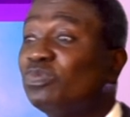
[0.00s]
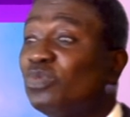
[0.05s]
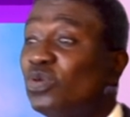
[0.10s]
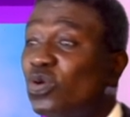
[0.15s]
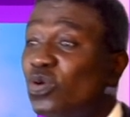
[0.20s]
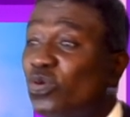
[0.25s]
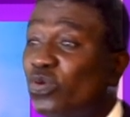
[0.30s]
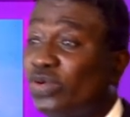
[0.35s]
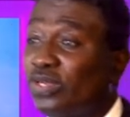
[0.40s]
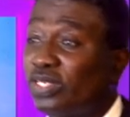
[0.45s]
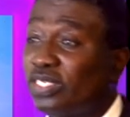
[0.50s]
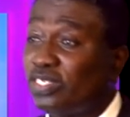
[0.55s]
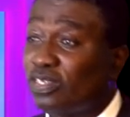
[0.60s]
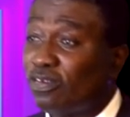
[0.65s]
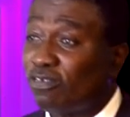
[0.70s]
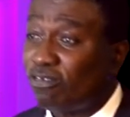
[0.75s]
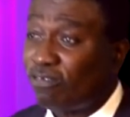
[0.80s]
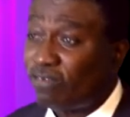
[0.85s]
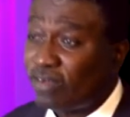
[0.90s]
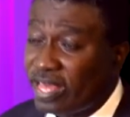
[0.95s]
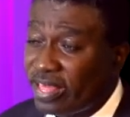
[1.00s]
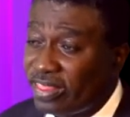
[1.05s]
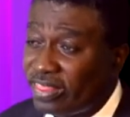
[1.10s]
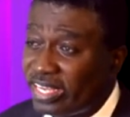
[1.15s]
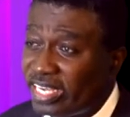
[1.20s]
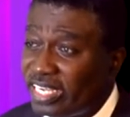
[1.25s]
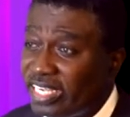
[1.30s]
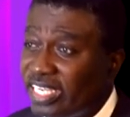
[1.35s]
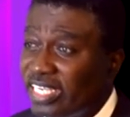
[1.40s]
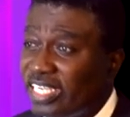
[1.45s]
more will your
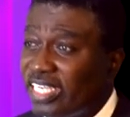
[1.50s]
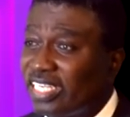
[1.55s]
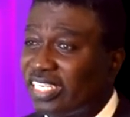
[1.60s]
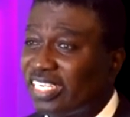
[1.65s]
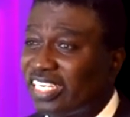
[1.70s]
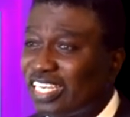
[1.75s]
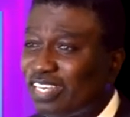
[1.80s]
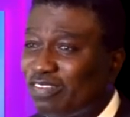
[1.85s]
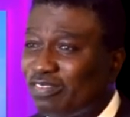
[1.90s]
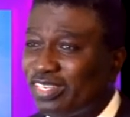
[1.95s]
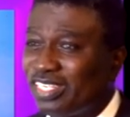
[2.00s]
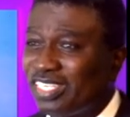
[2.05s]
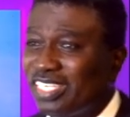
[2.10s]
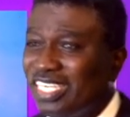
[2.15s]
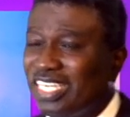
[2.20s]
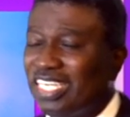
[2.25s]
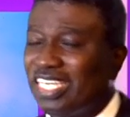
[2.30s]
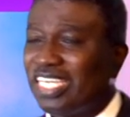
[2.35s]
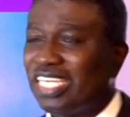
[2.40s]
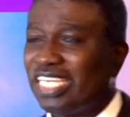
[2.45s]
Father in heaven